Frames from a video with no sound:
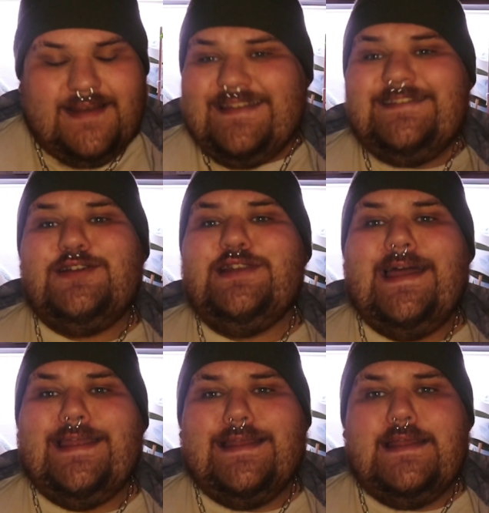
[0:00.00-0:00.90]
Did not
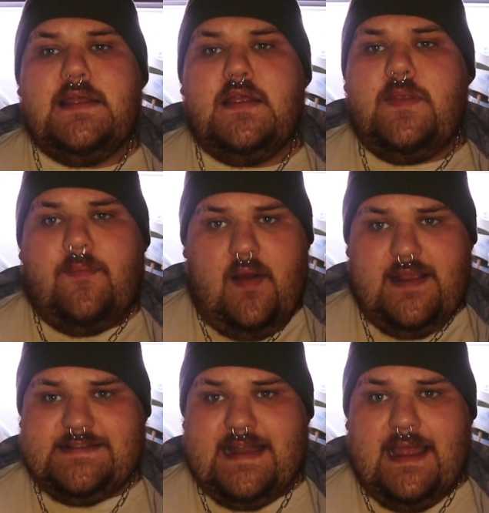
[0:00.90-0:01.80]
like the
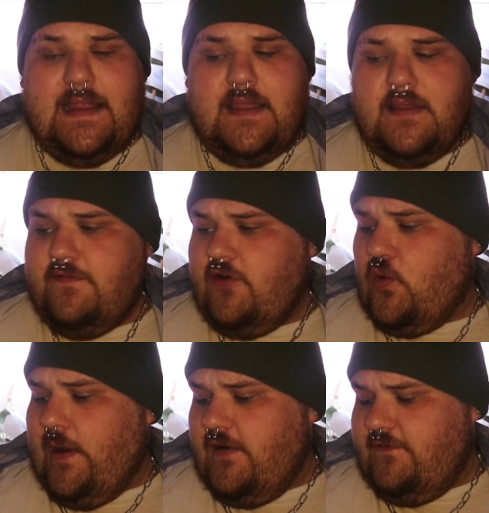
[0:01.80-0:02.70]
price tag for
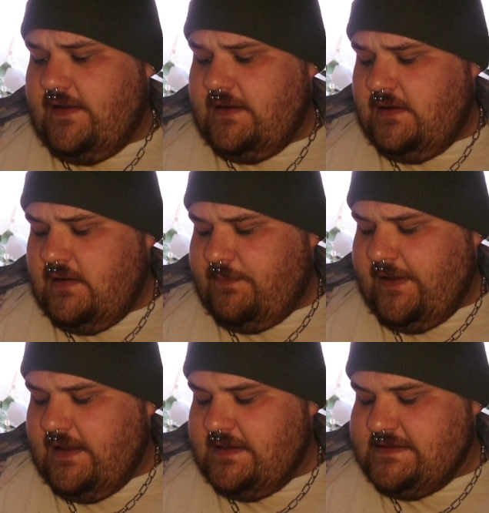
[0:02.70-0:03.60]
a whale fin,
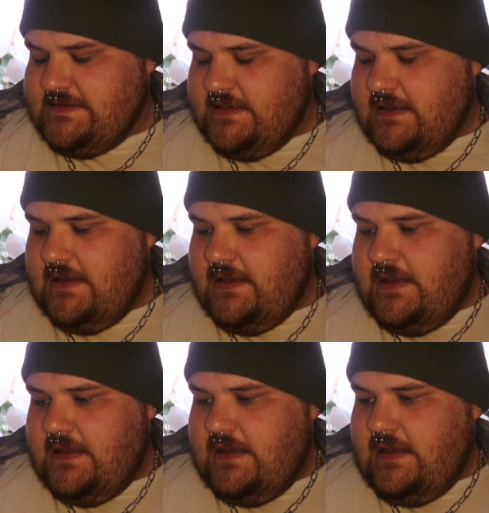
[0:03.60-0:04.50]
because
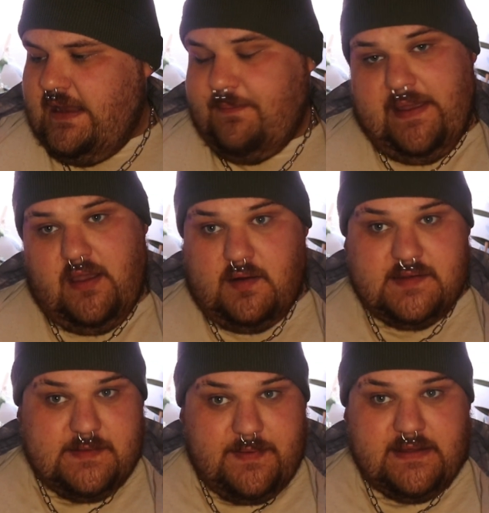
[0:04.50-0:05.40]
in my
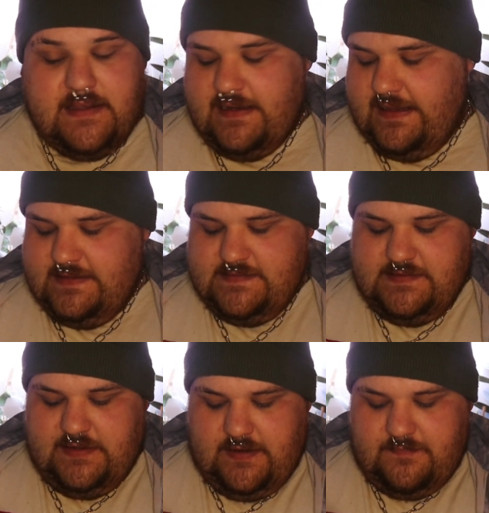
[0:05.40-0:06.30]
honest opinion it
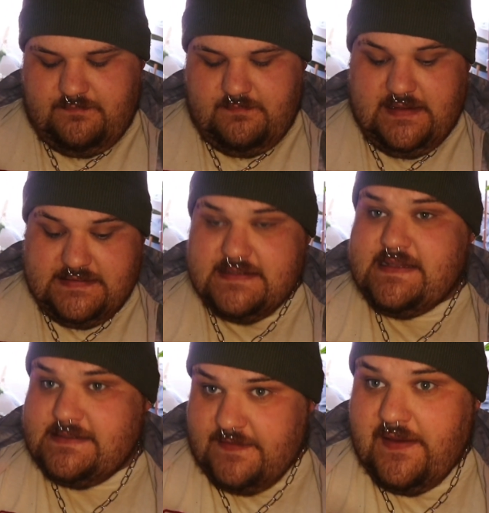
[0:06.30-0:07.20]
is, you know, it's a
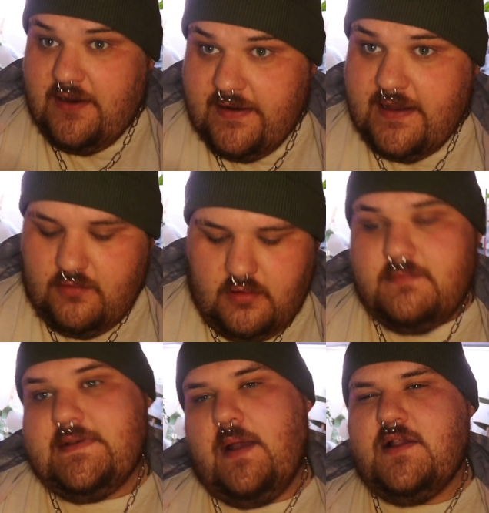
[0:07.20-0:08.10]
Sansevieria, or
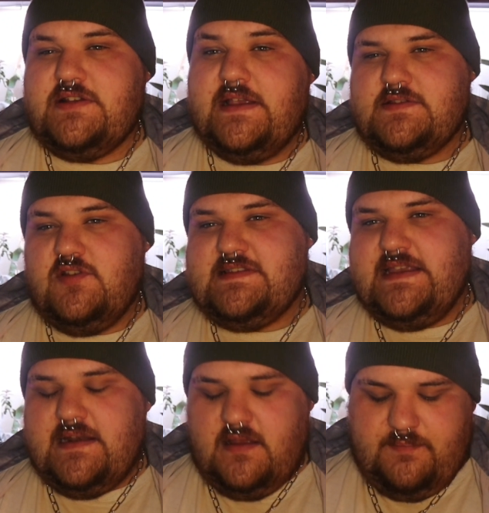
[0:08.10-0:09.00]
now actually it's
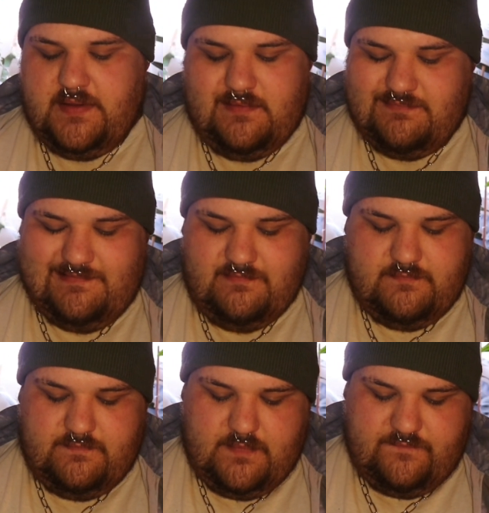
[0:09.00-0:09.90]
Dracaena, but who
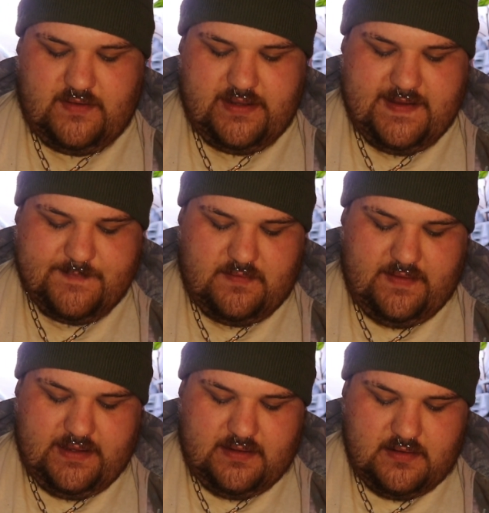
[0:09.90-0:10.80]
the fuck cares about
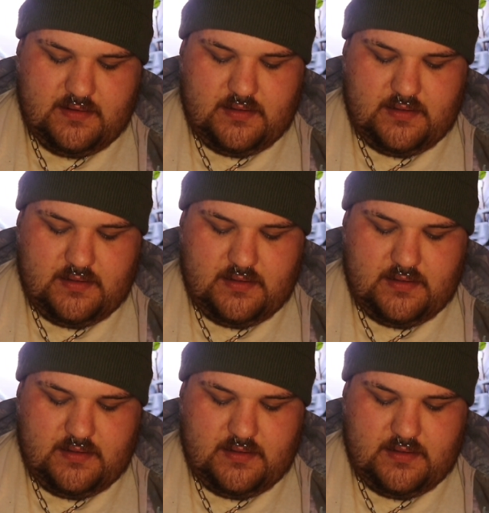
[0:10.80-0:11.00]
that?